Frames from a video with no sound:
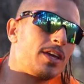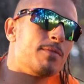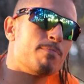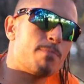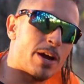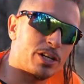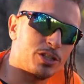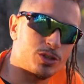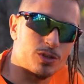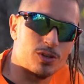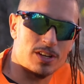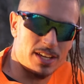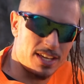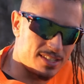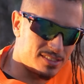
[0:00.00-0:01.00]

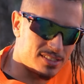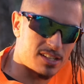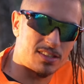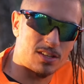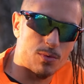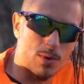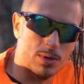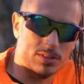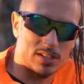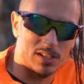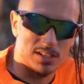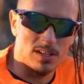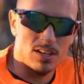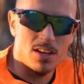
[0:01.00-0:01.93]
immersion inside the water